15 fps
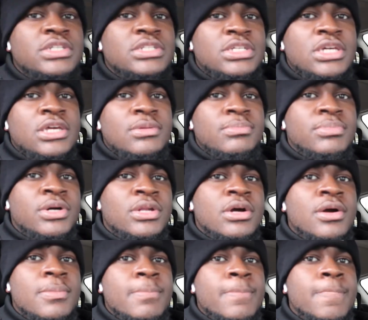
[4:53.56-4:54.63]
they did, but
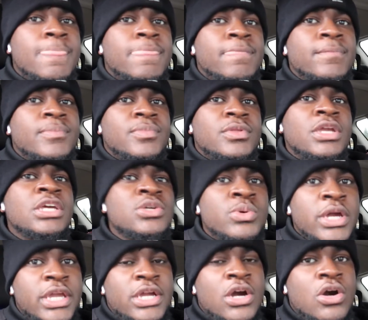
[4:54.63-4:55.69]
um, either
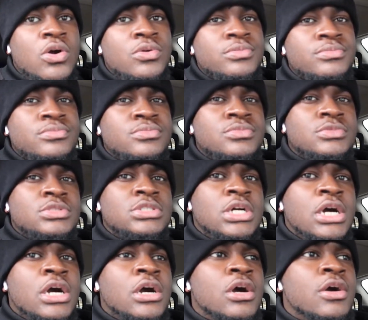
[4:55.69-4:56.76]
way it go,
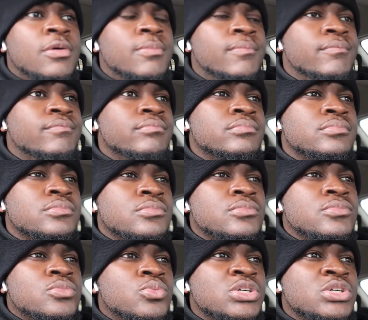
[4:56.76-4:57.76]
um, I